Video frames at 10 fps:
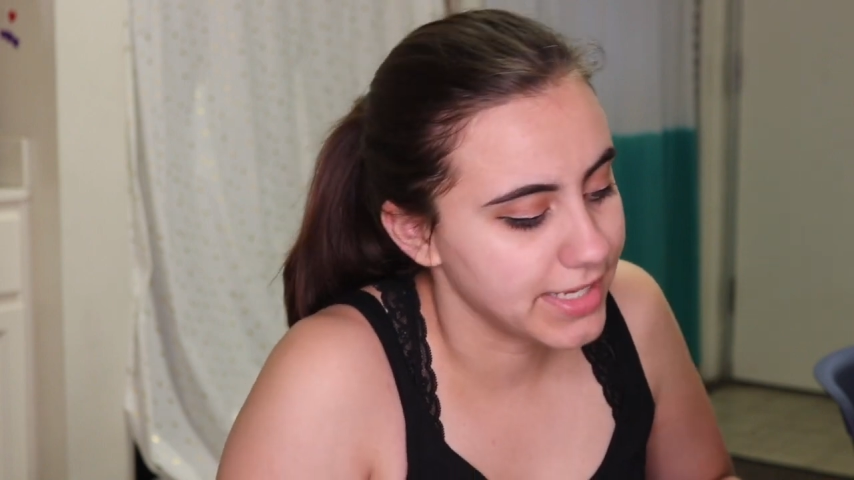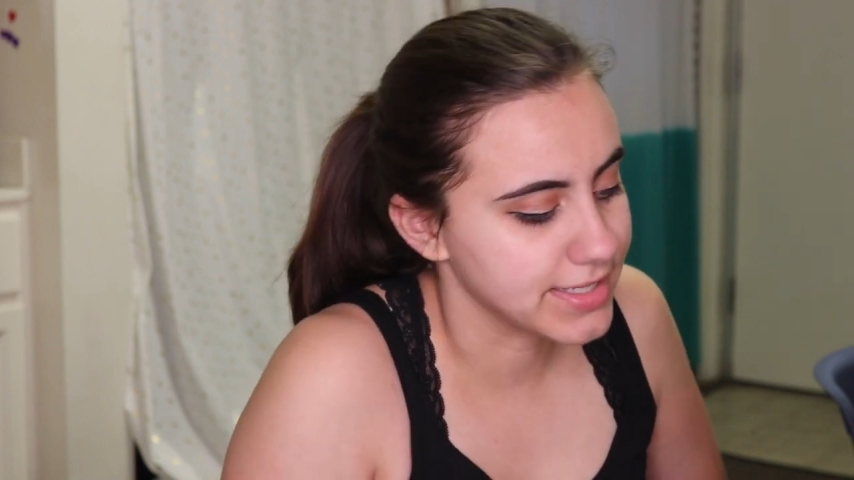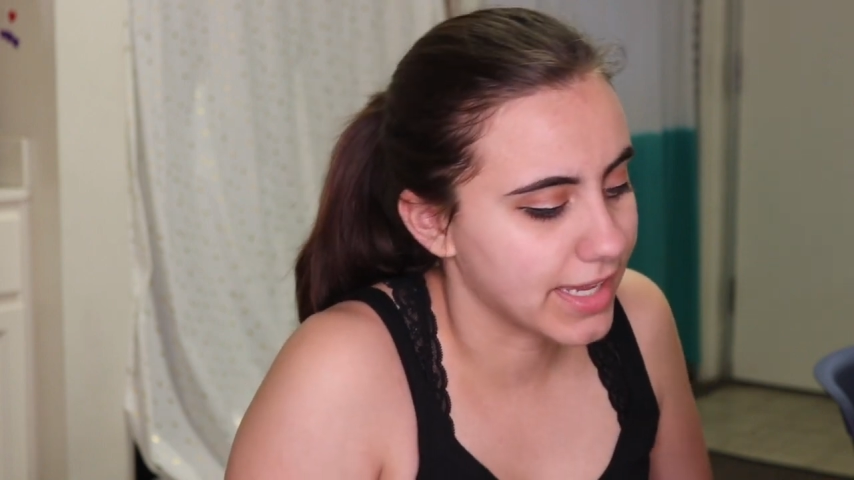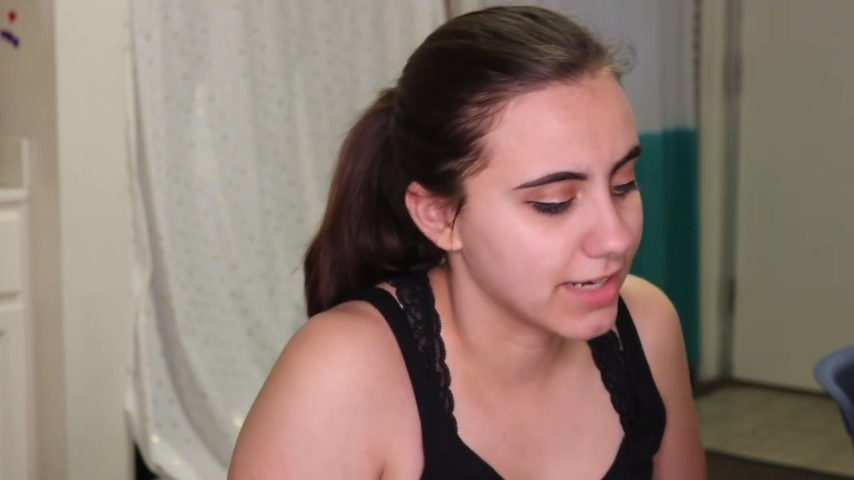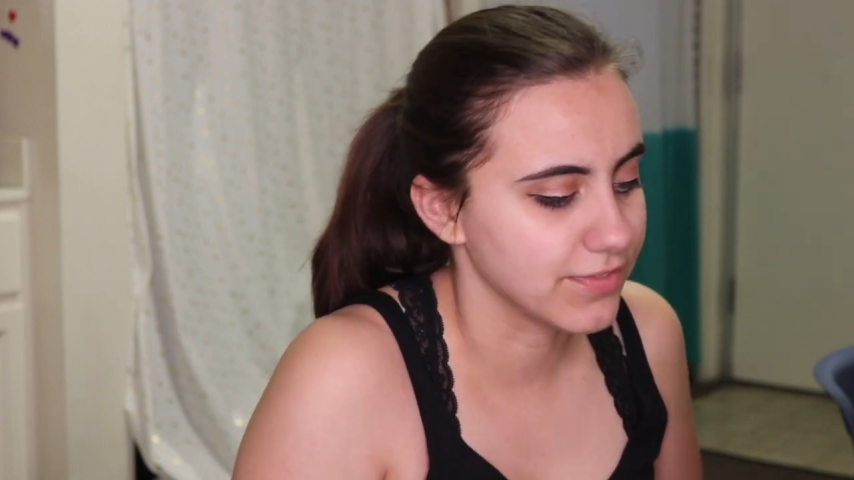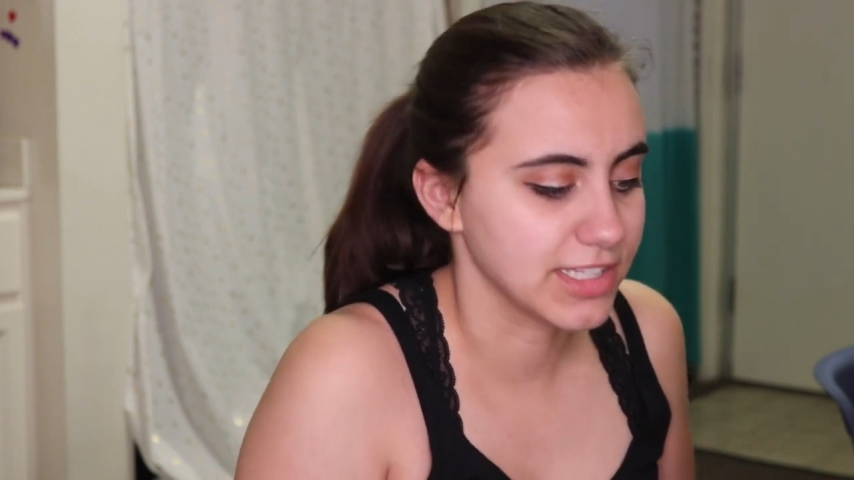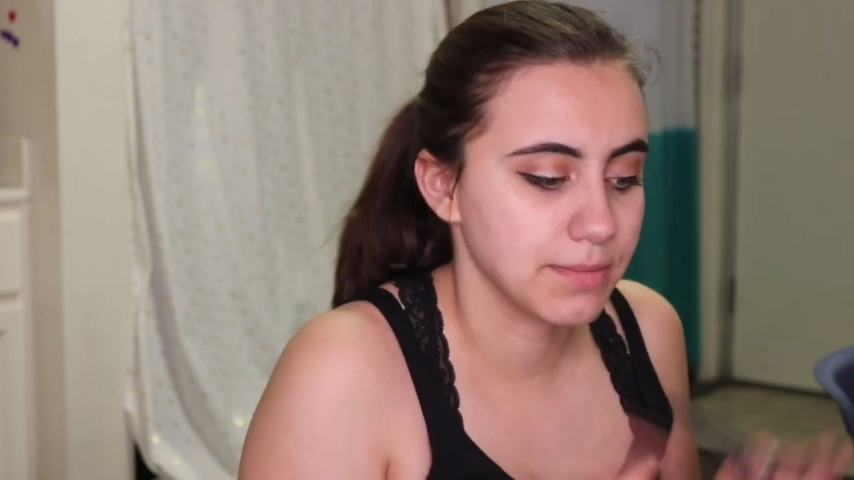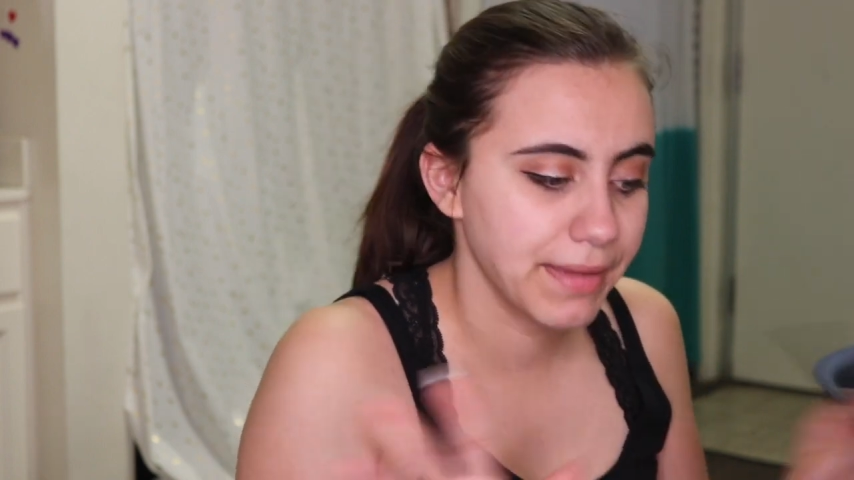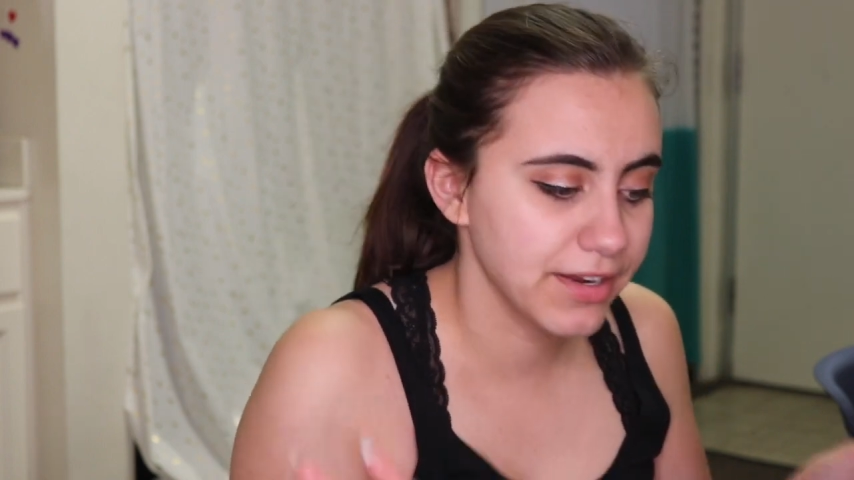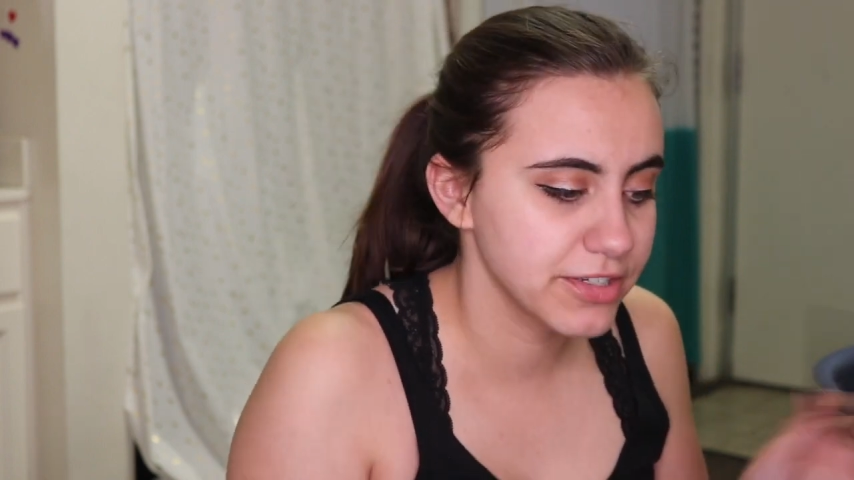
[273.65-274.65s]
is kind of like
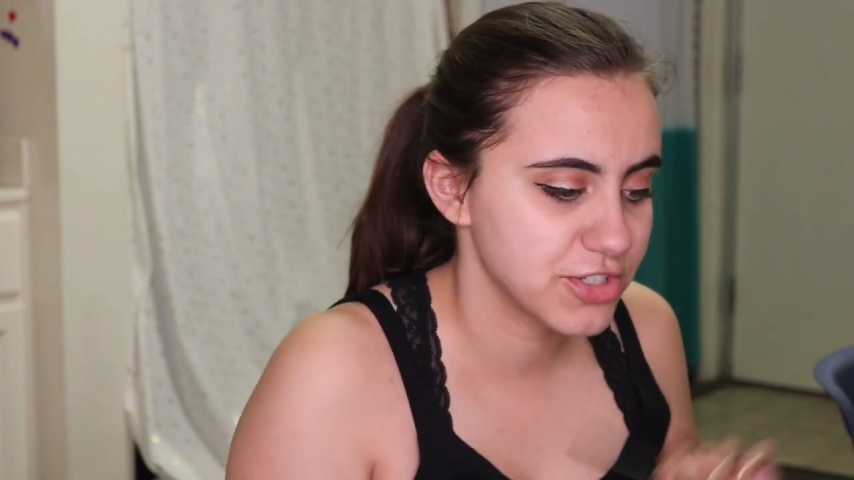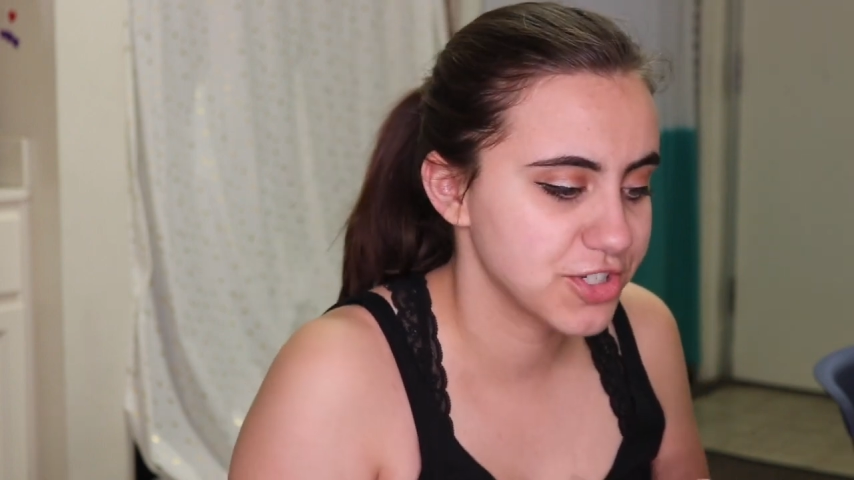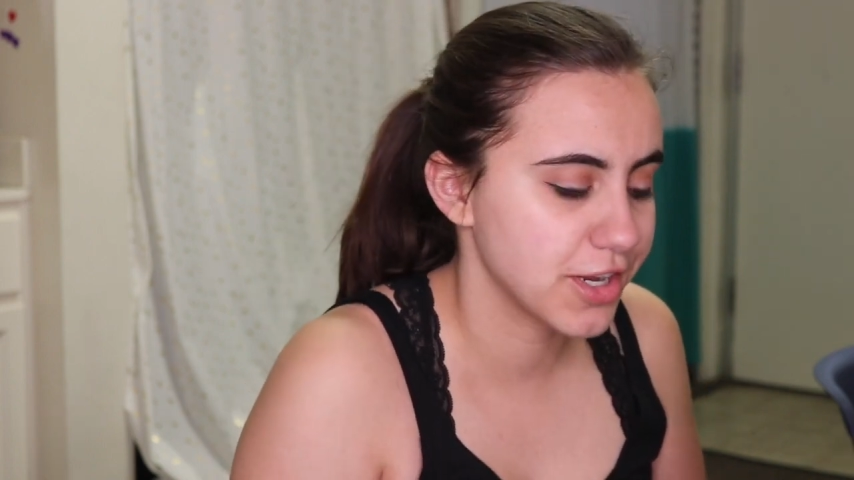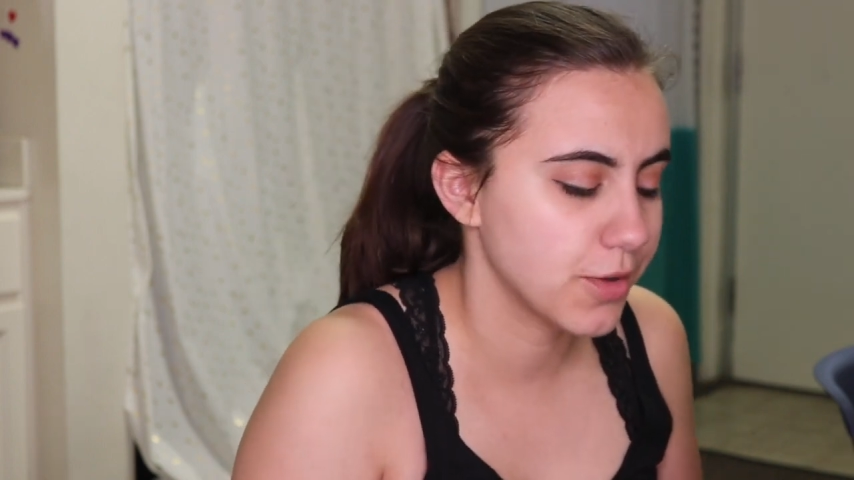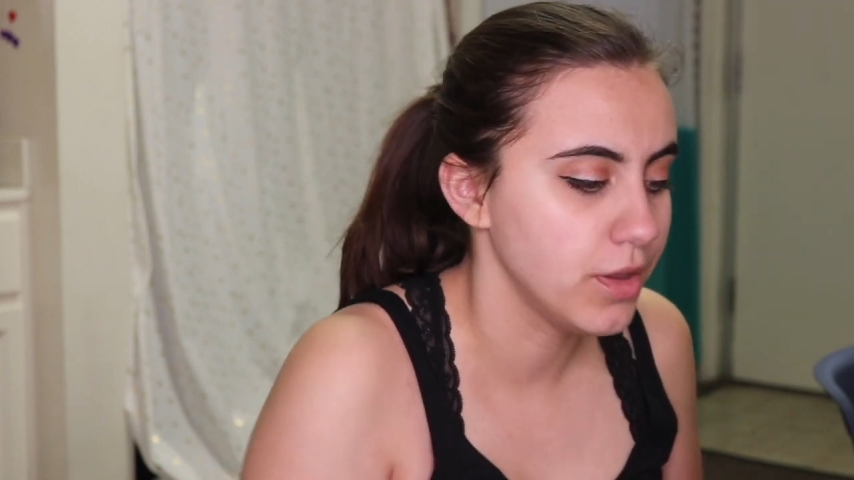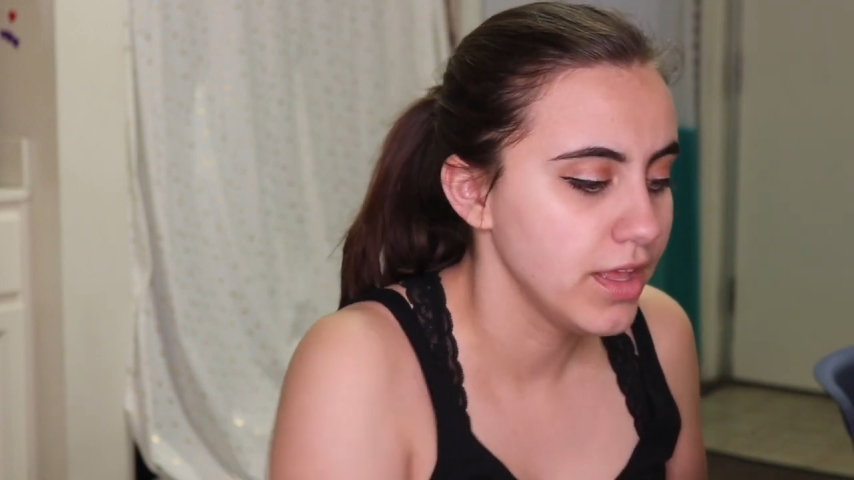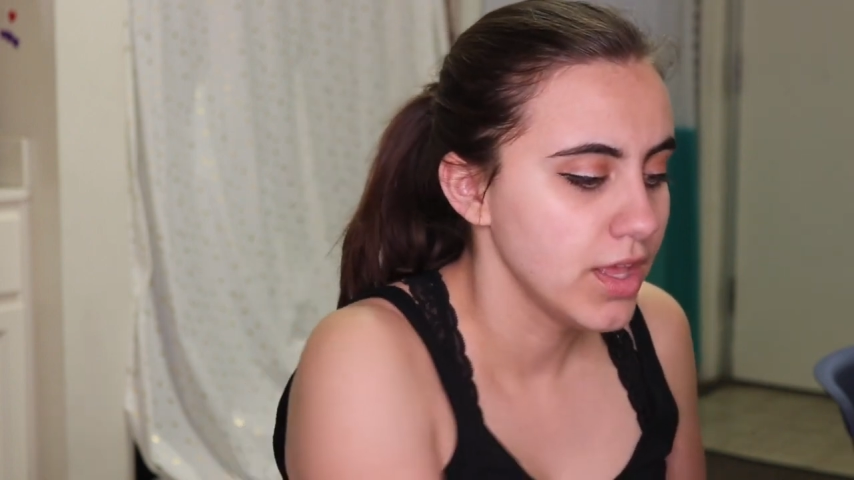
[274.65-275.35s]
the parents show.